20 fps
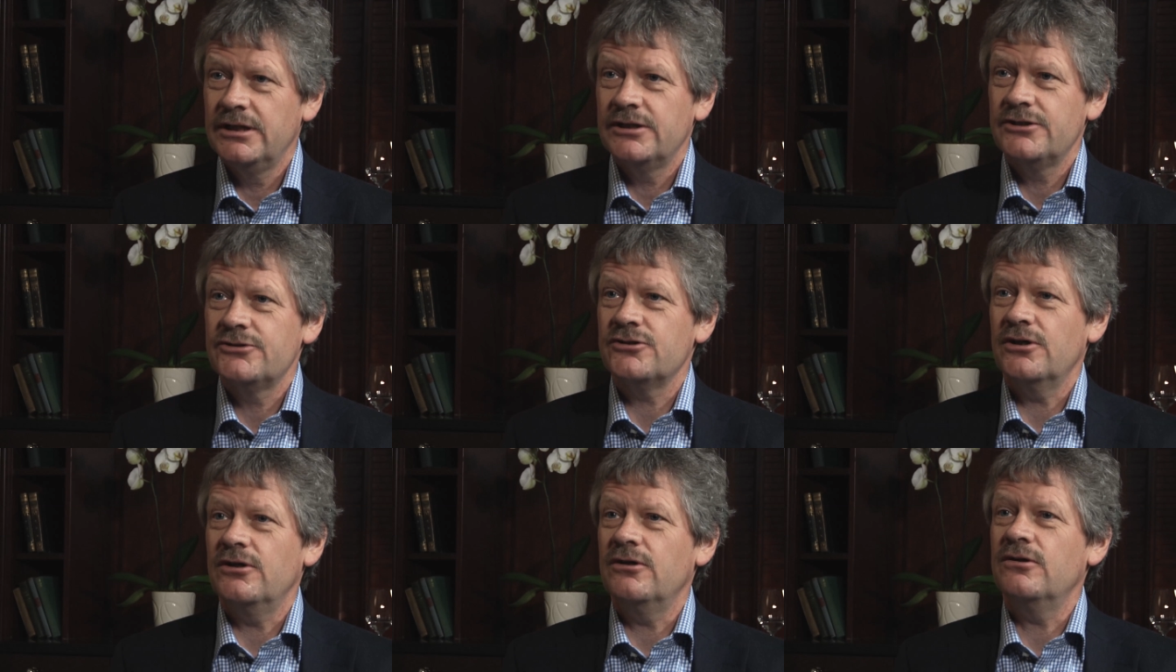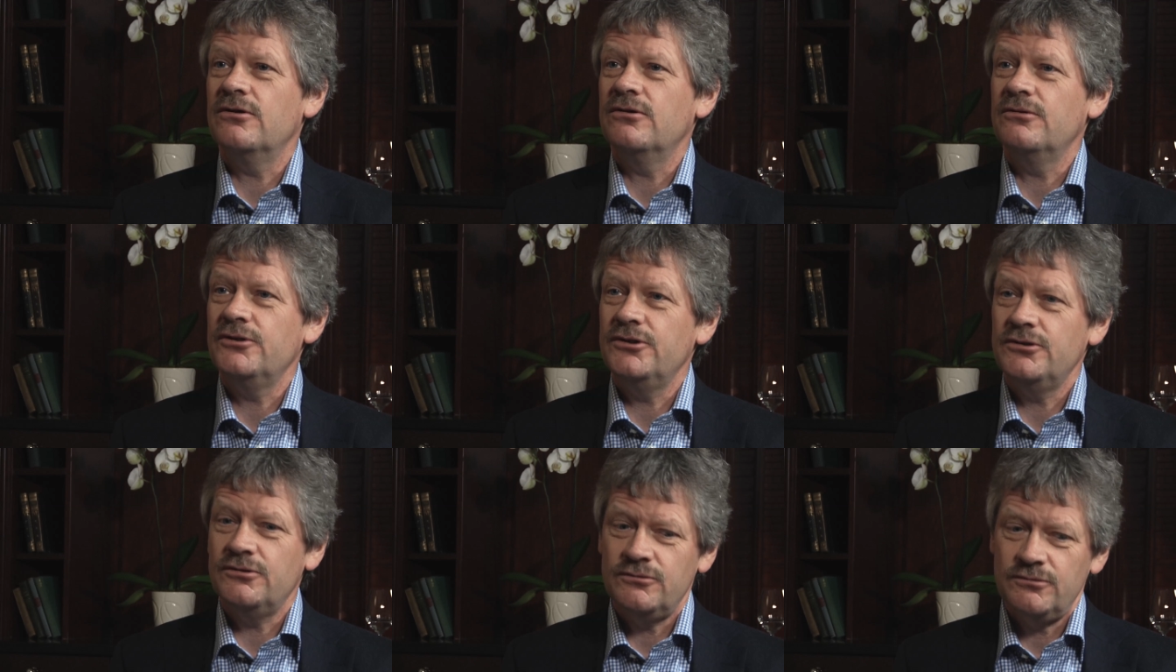Mm -hmm.
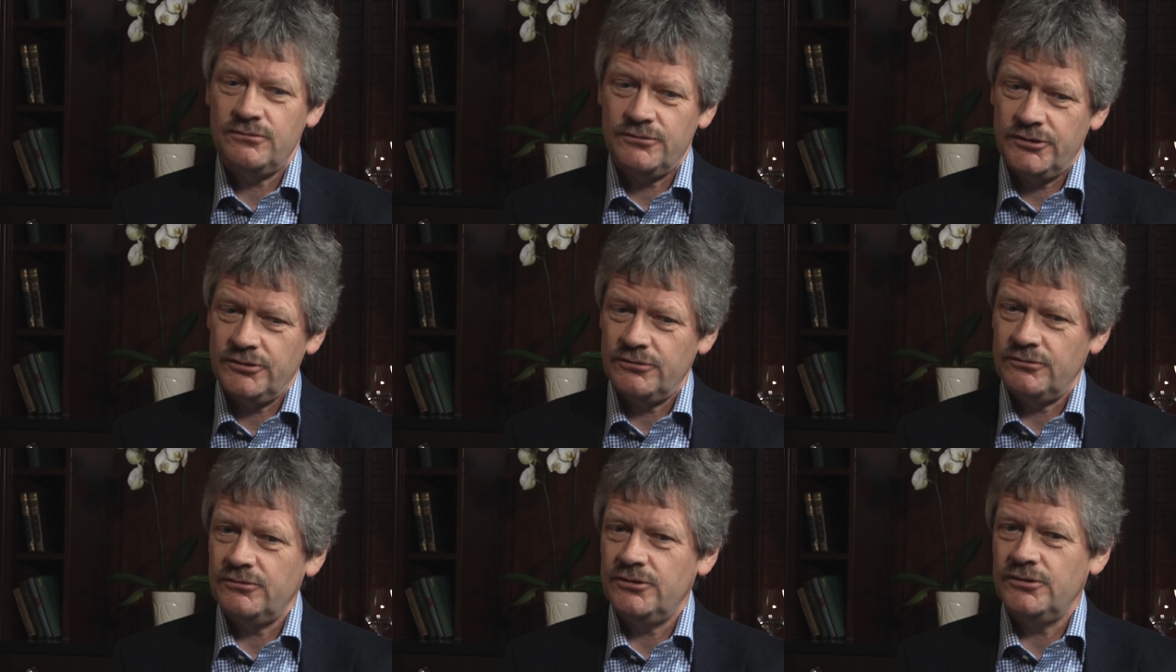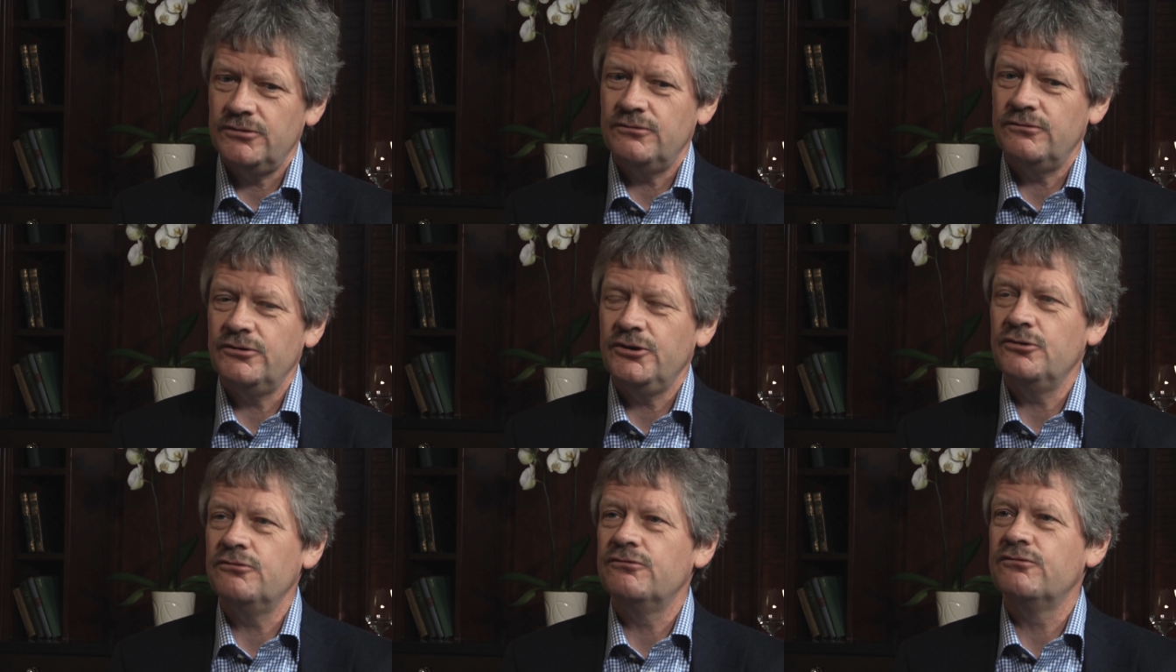So you, you,
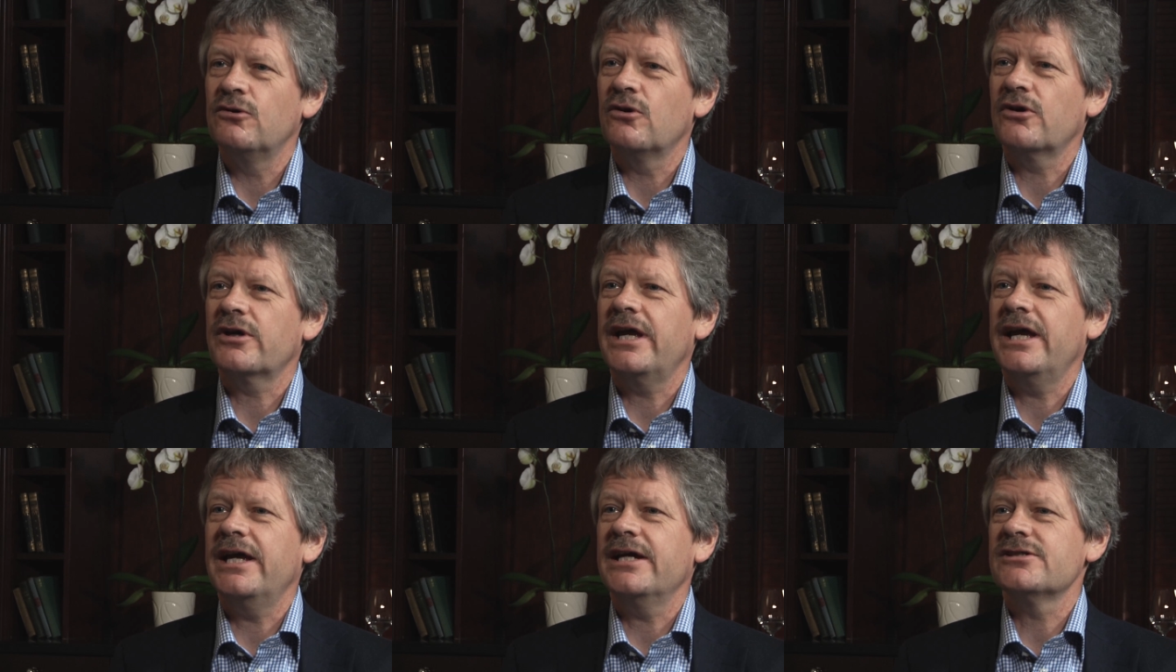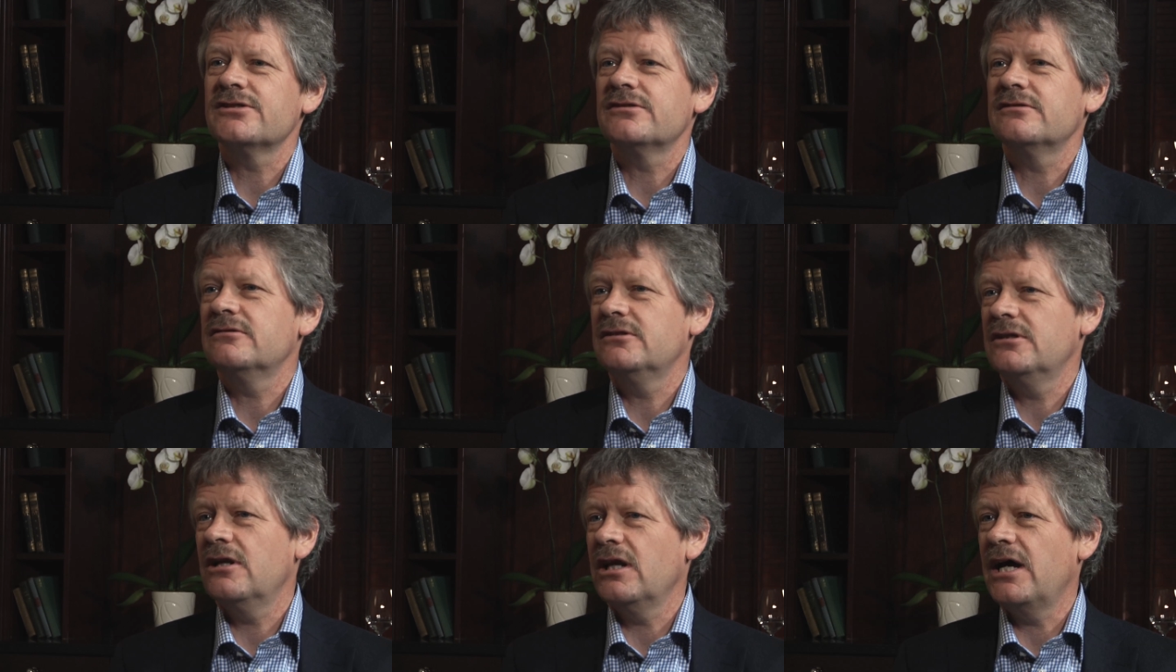you, you
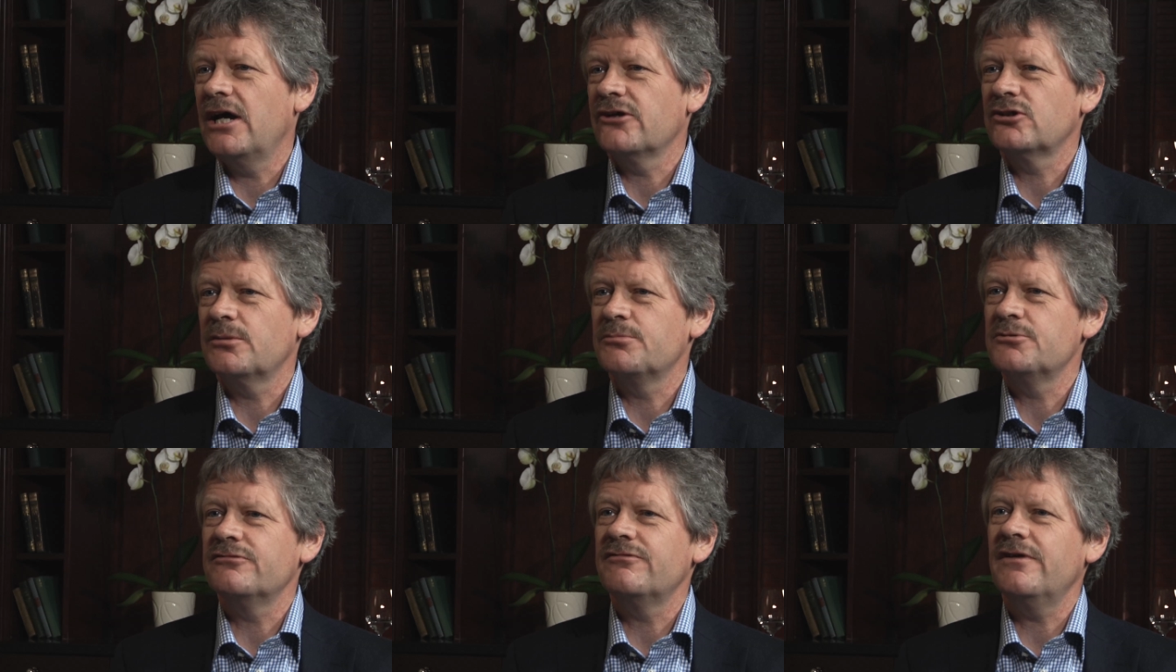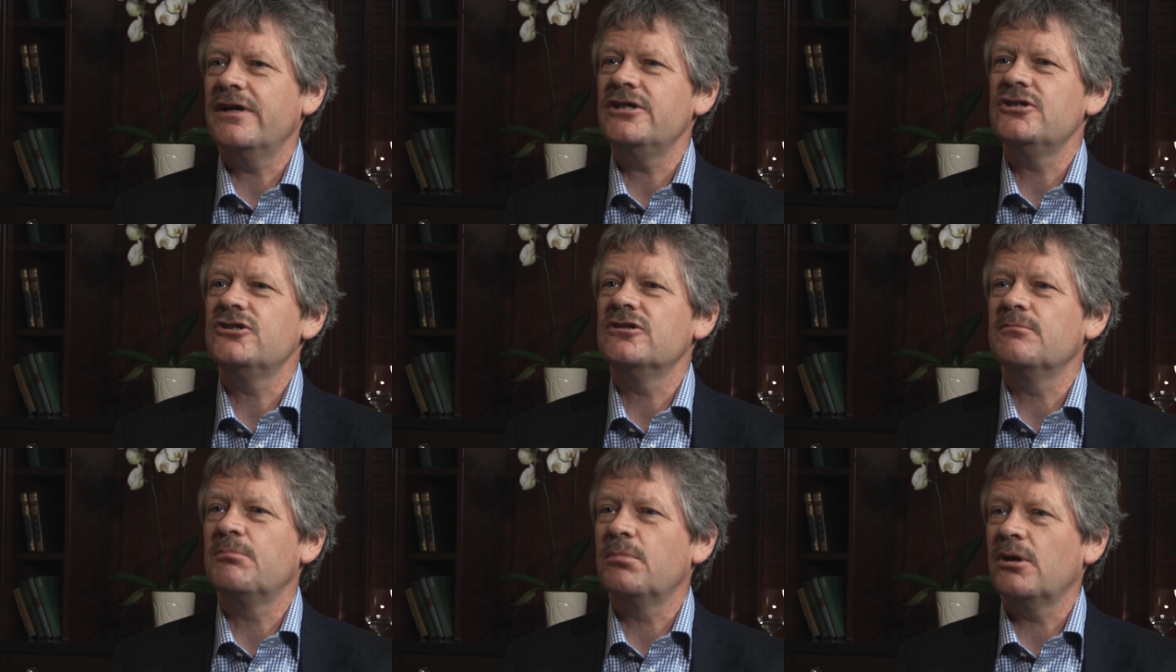forecast the last
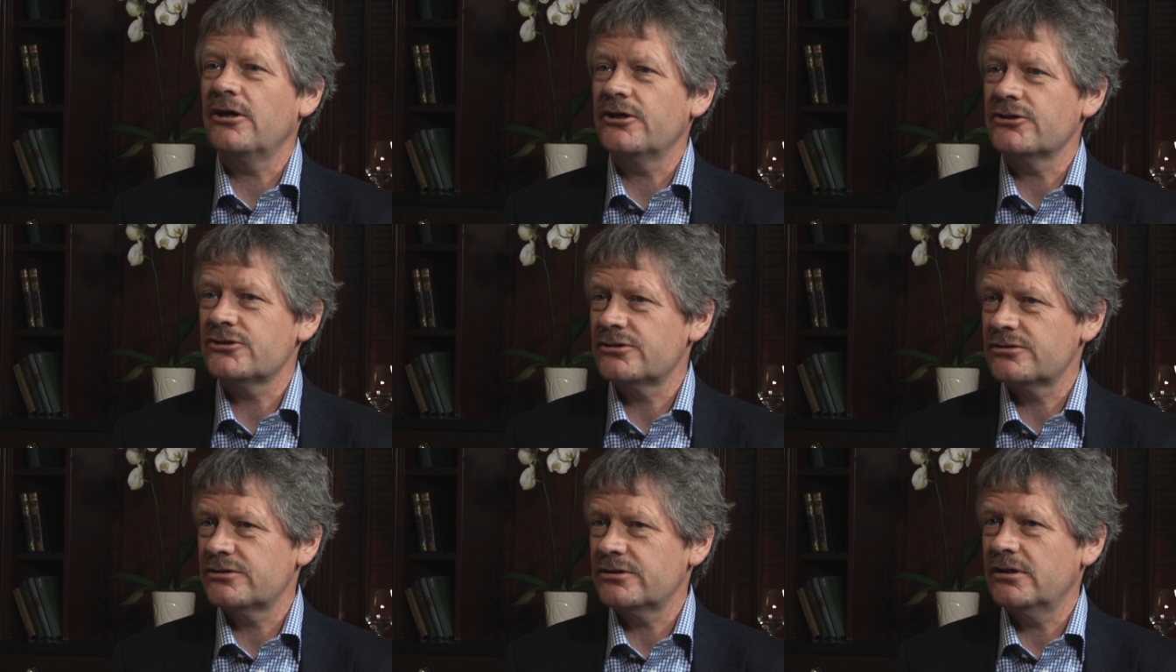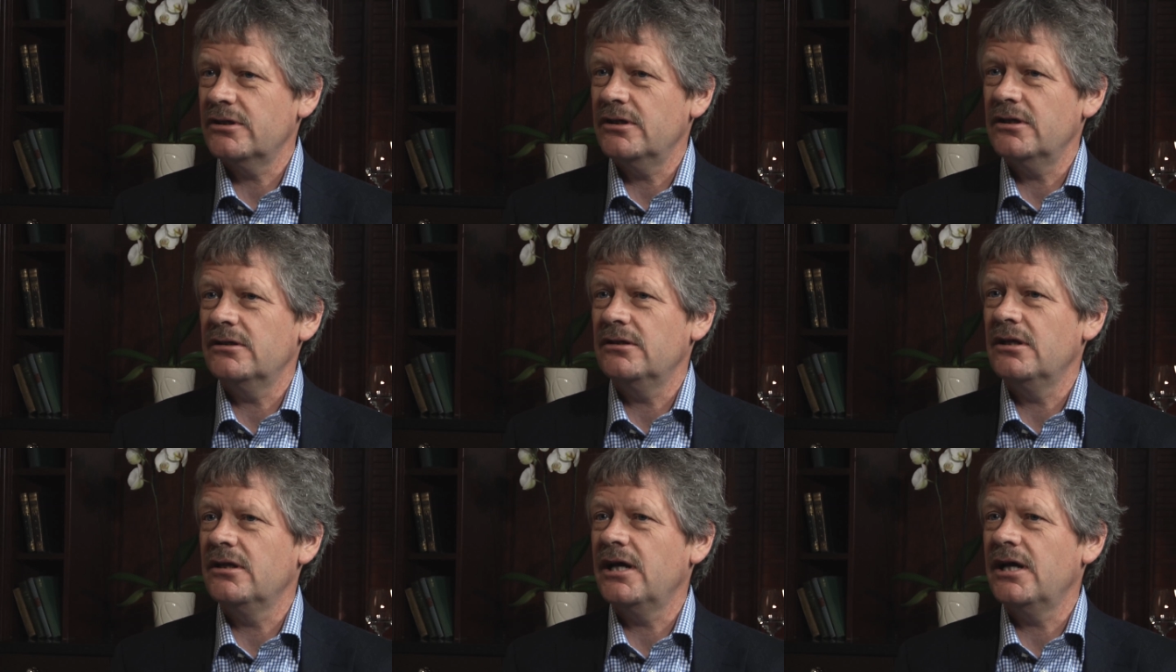observation plus uh,